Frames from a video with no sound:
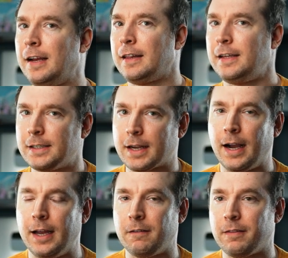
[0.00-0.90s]
These are
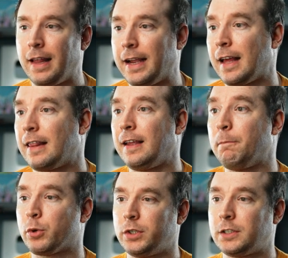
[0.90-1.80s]
kind of like the
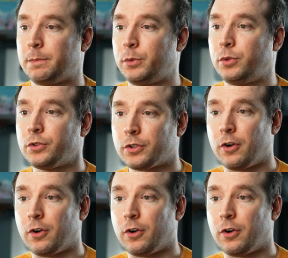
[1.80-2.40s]
principles